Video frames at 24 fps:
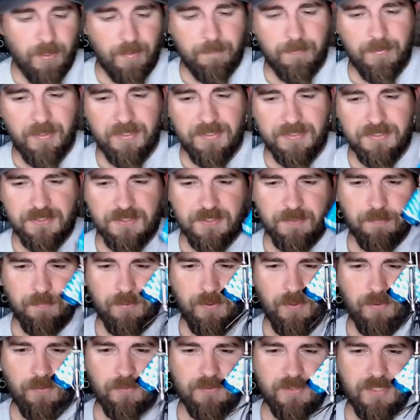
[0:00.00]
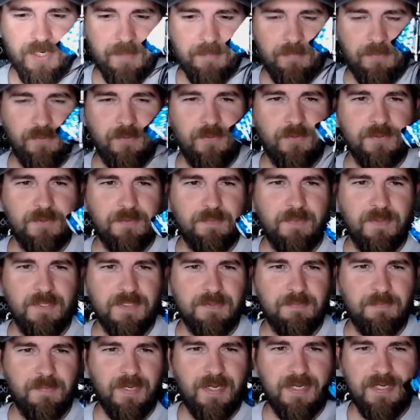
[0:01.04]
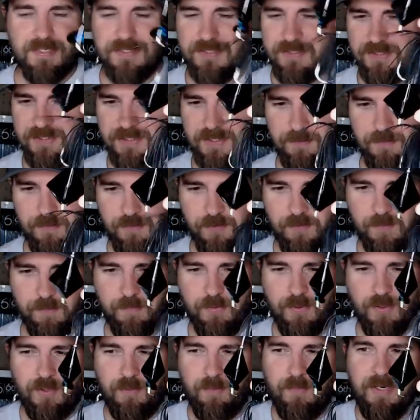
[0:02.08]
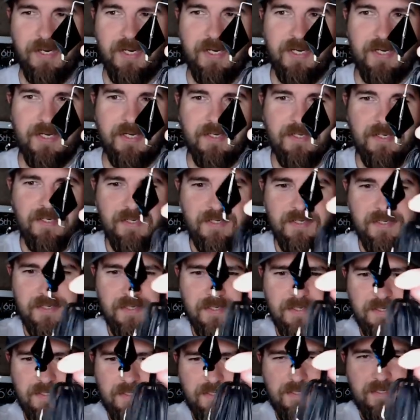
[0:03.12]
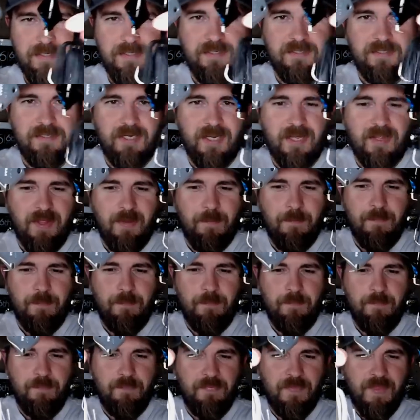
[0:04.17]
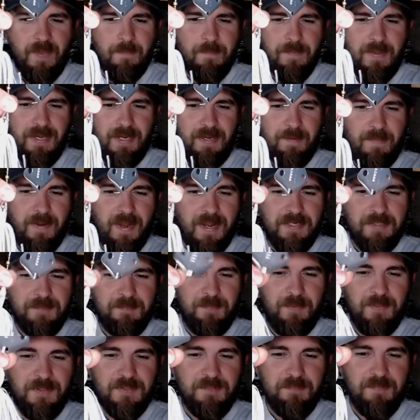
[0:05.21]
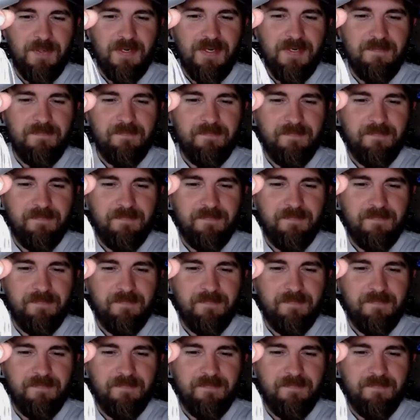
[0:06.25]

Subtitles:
a bit. This is a prototype lures buzzbait, similar to the Boogerman. Yeah, that Mega Bass buzzbait,